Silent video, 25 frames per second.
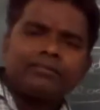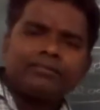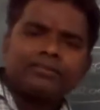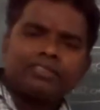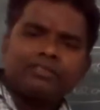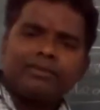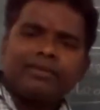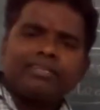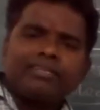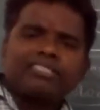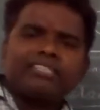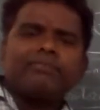
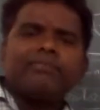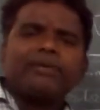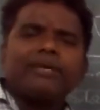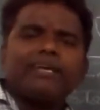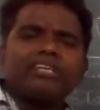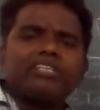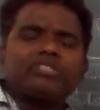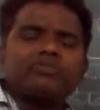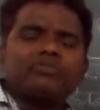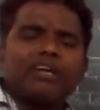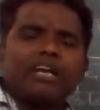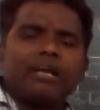Symmetry
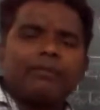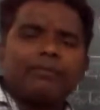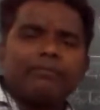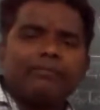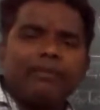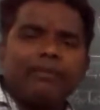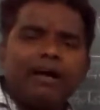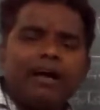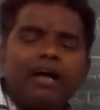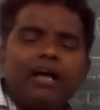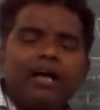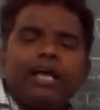means what
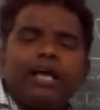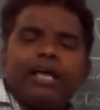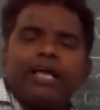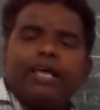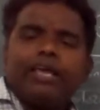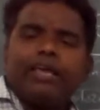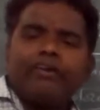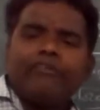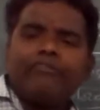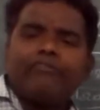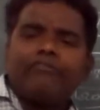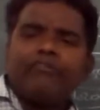happened, ma'am?
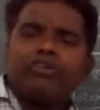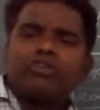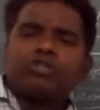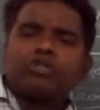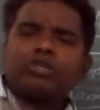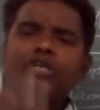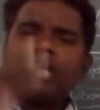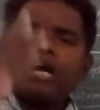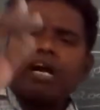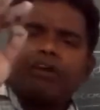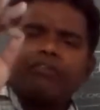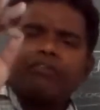If we
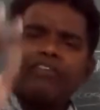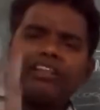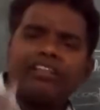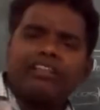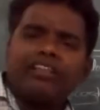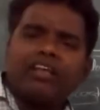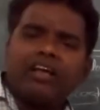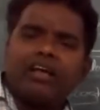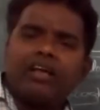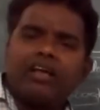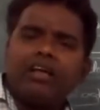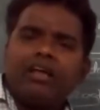should cut
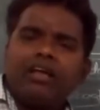with